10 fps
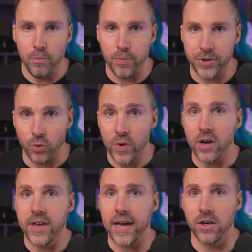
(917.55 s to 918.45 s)
But the
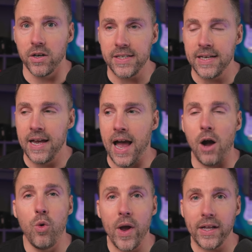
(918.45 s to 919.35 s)
real kicker is how
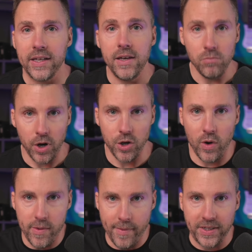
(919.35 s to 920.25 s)
quickly are you
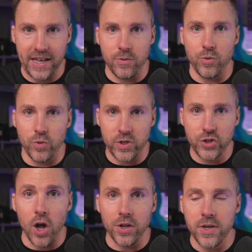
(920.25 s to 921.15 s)
going to be able to get them the
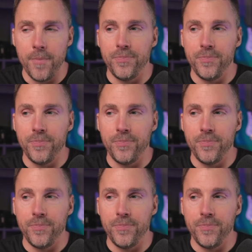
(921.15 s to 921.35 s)
result,